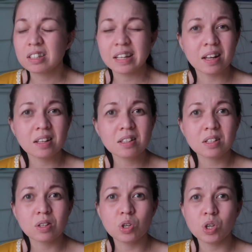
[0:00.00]

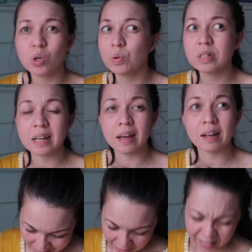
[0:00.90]
didn't use
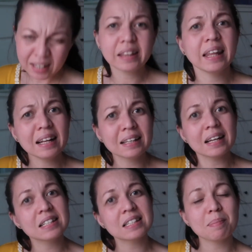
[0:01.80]
it. And I think
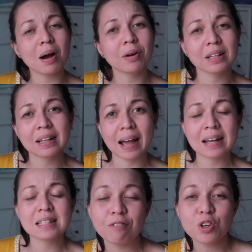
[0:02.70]
that's just about it,
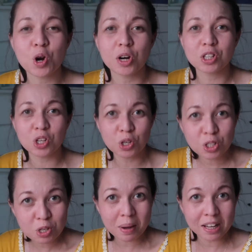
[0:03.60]
guys. If you're
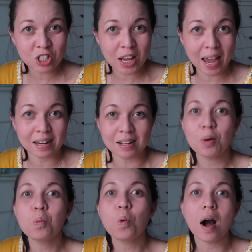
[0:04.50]
new to my
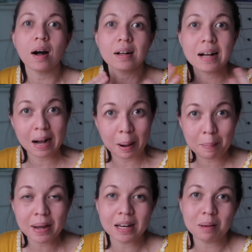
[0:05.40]
channel,
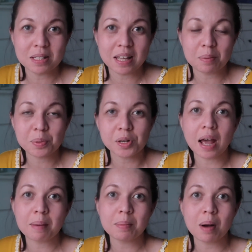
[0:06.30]
welcome. My name is April.
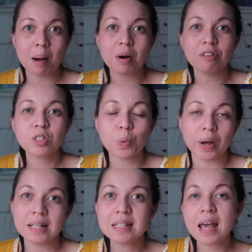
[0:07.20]
I'm a mom of
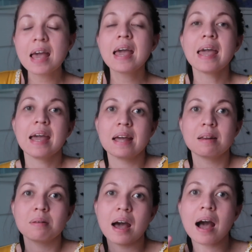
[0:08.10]
twins,
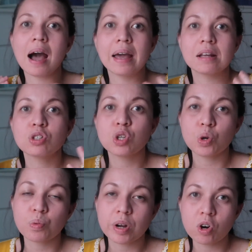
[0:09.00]
and I
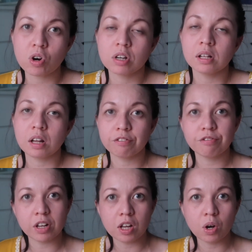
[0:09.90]
do record a lot
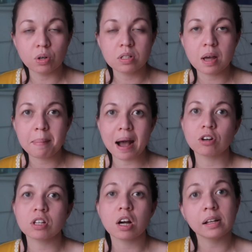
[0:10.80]
of videos
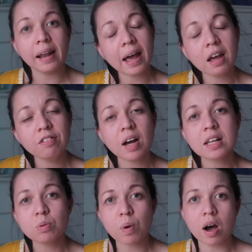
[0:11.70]
about our life,
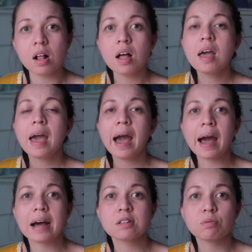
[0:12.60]
as well
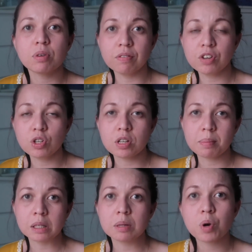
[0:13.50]
as reviews
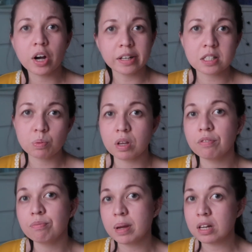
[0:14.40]
about the products
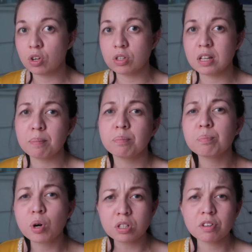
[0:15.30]
we've been using.
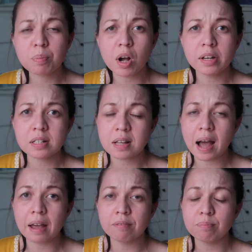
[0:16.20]
Most of the products
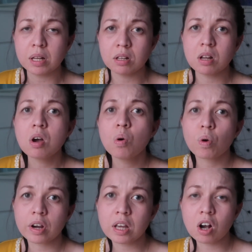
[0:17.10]
I've been
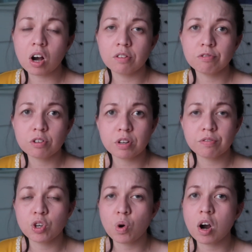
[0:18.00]
working on for
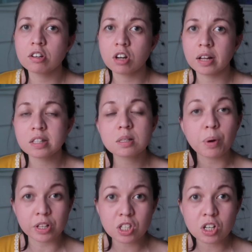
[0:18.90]
review are not
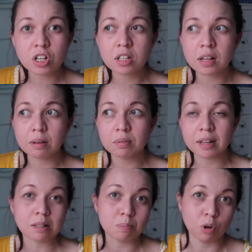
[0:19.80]
sponsored.
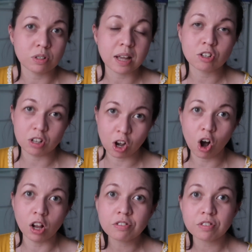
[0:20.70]
Not most, actually
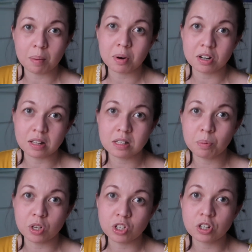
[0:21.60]
all of them are not
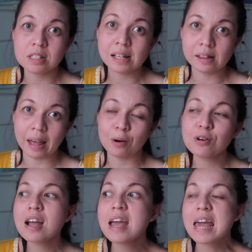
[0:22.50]
sponsored till now.